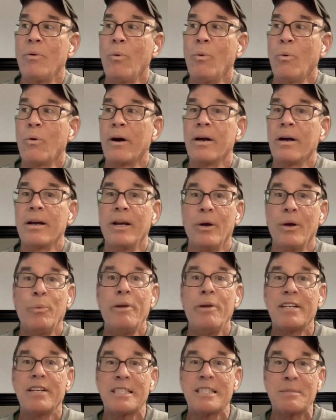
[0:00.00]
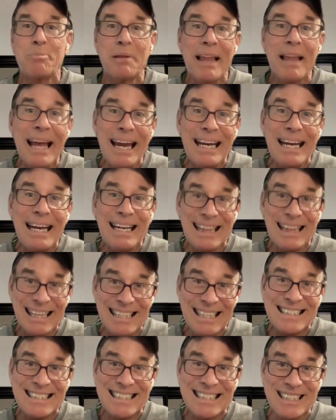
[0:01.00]
Or we've explained
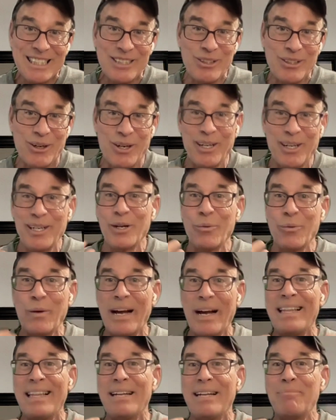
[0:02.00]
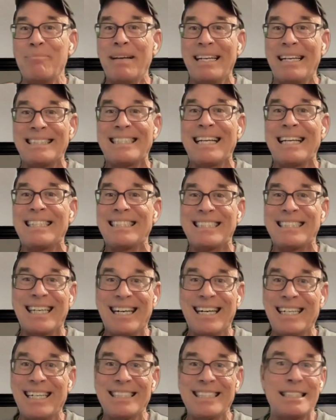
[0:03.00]
things to the dog in a way that makes sense
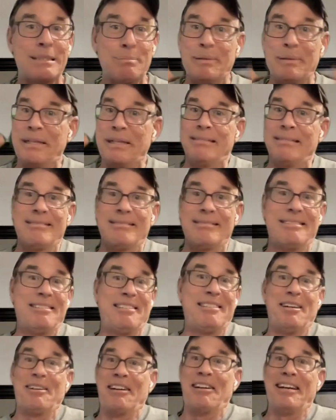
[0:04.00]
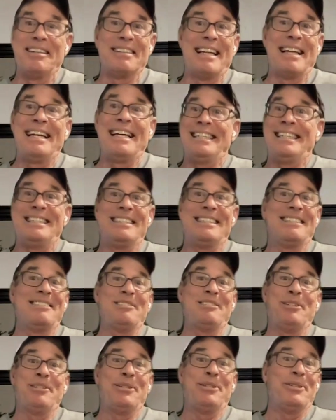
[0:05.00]
to us, but they're like, lady,
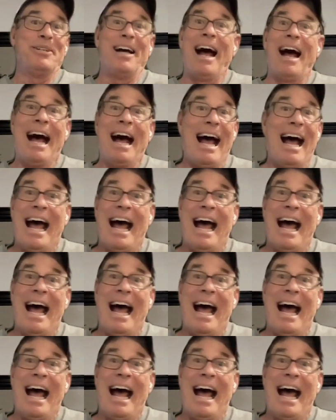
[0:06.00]
dude,